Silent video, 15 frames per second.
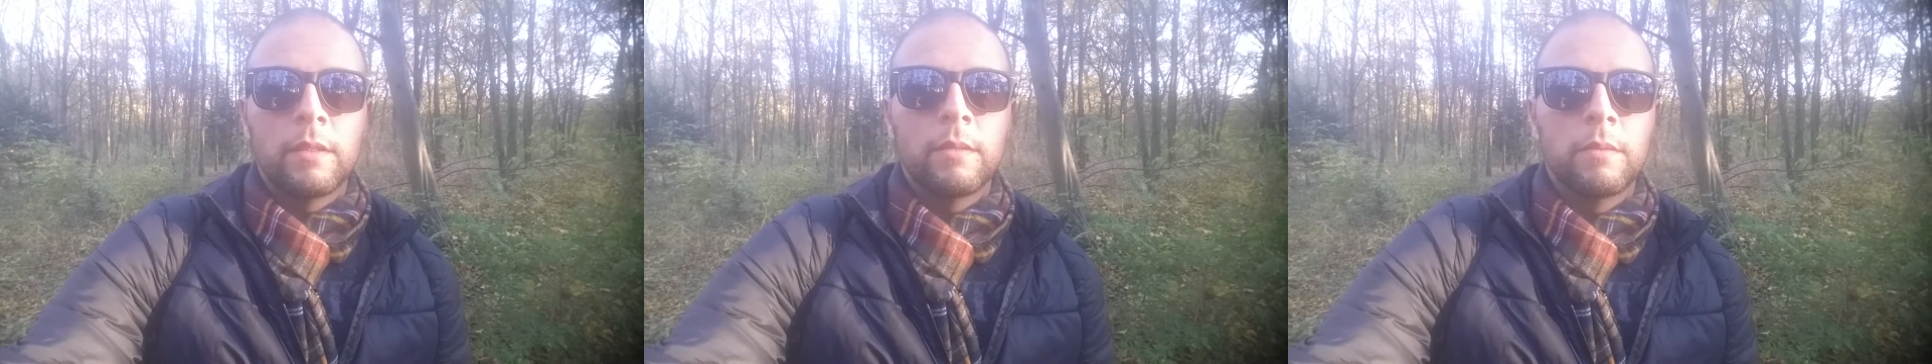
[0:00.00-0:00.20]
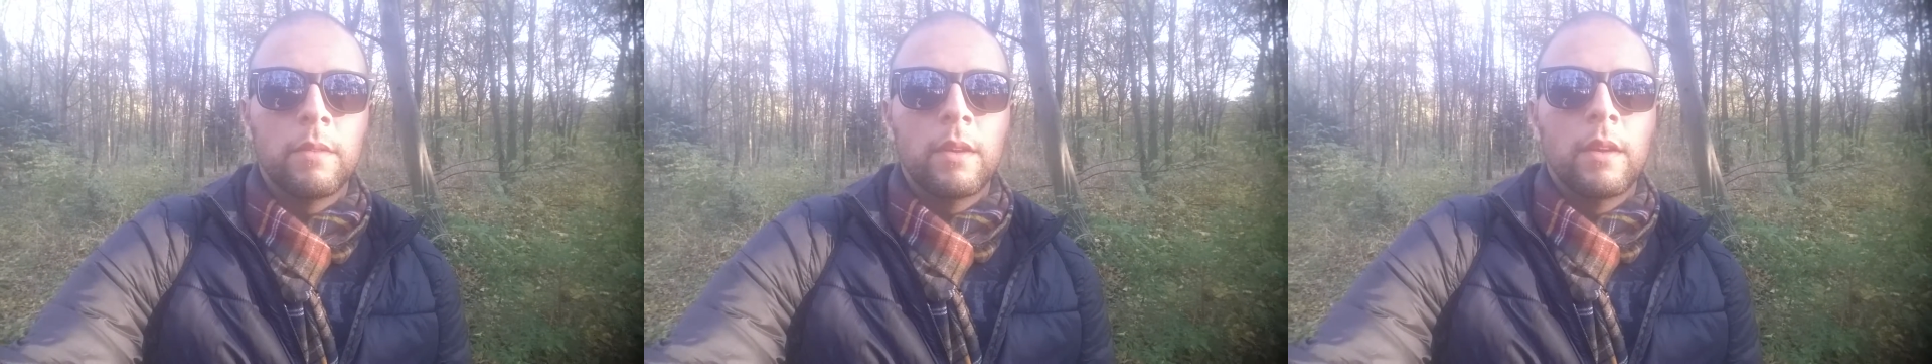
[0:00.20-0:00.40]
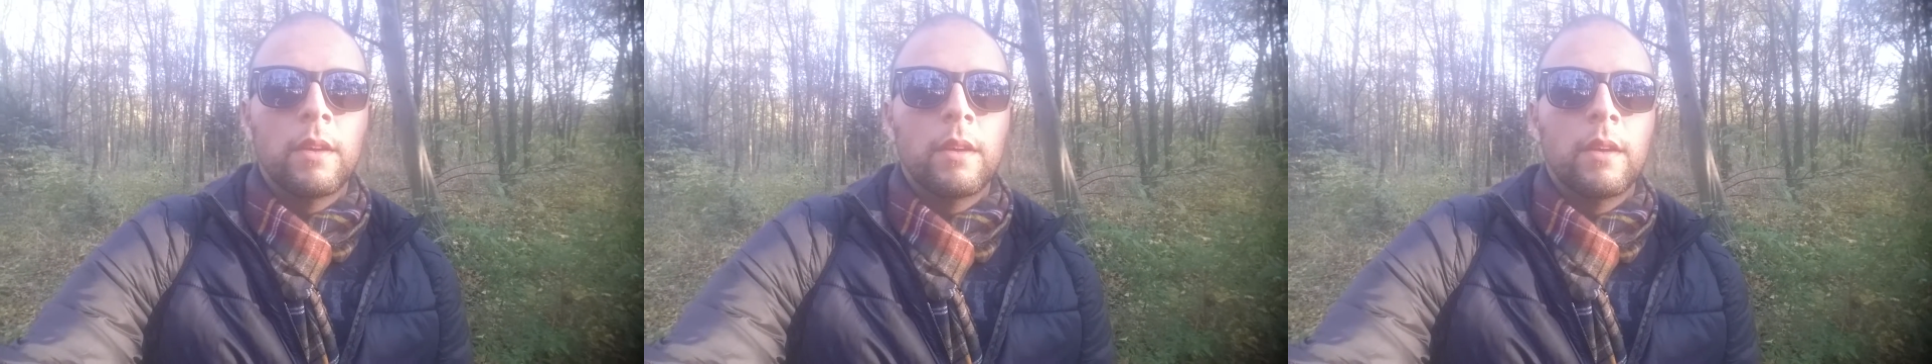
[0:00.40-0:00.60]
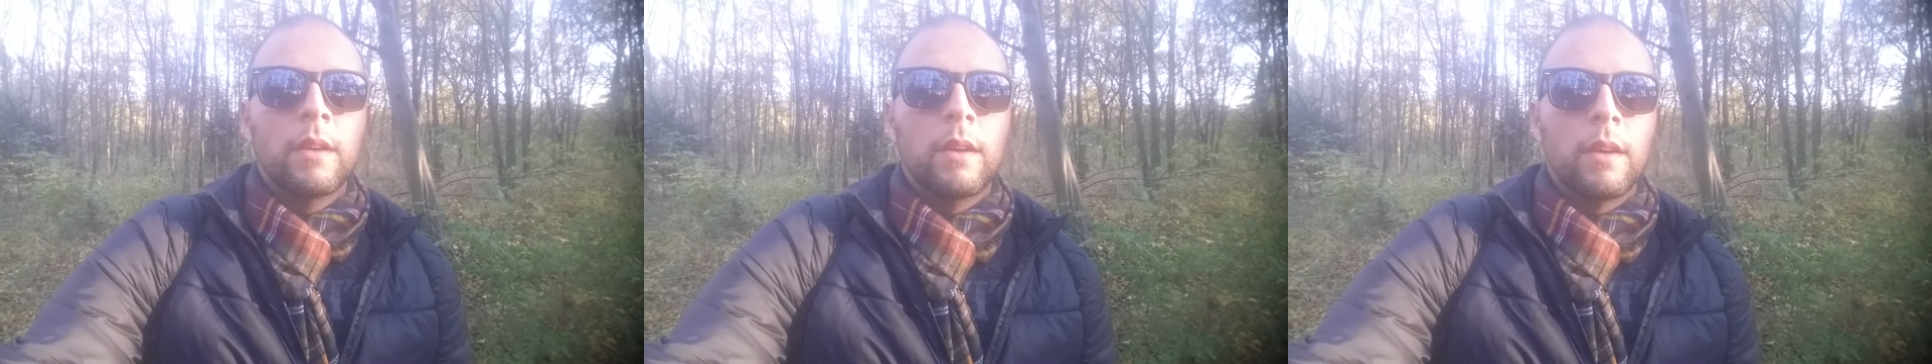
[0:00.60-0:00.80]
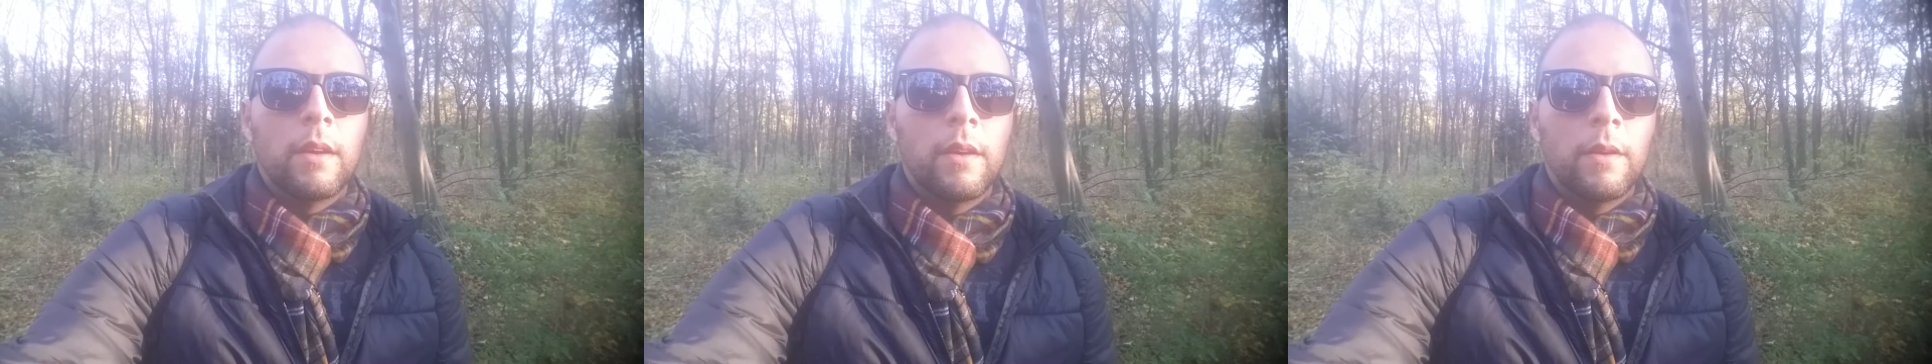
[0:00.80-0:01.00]

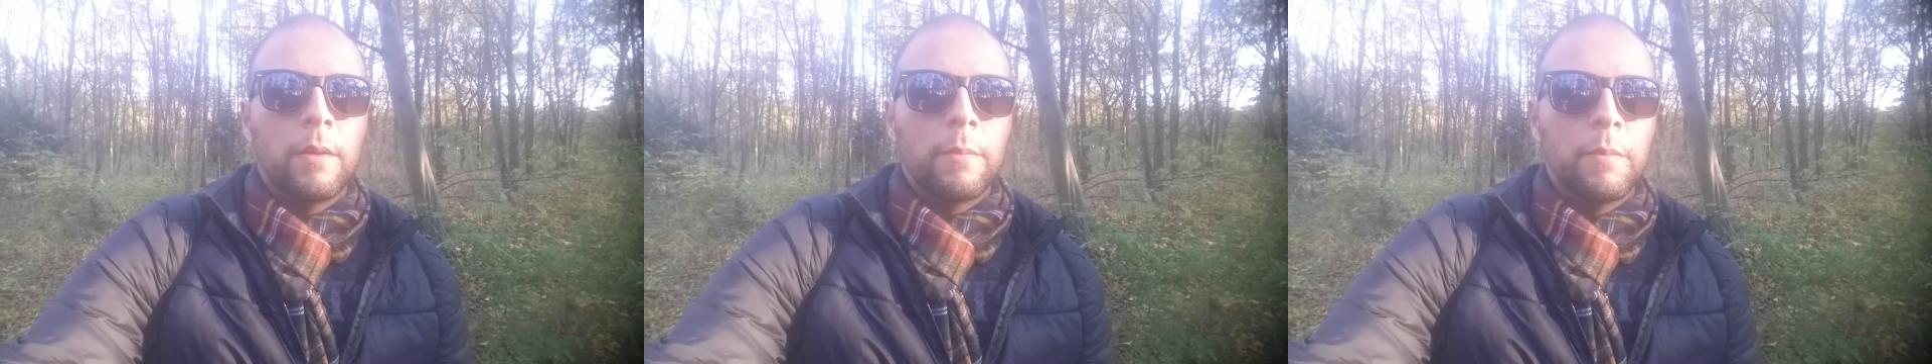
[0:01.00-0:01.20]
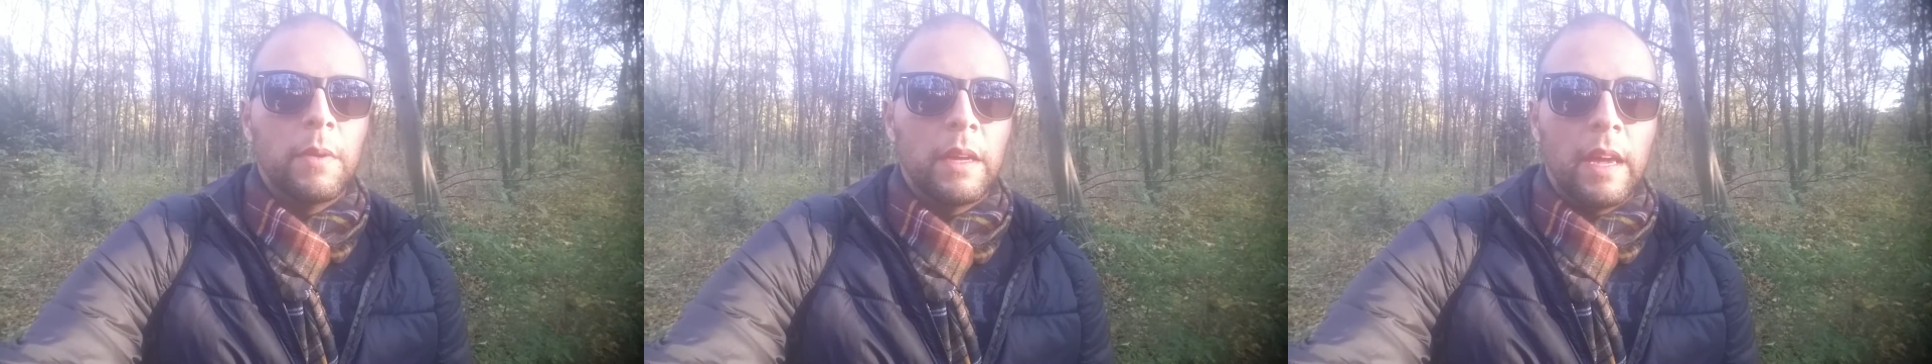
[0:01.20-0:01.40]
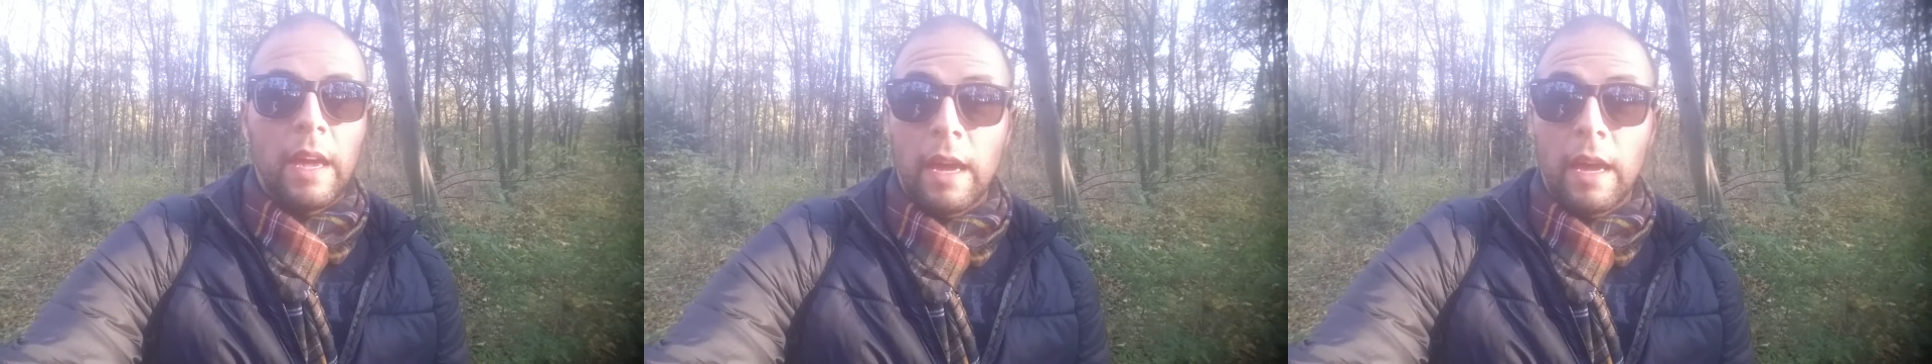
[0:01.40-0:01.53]
and be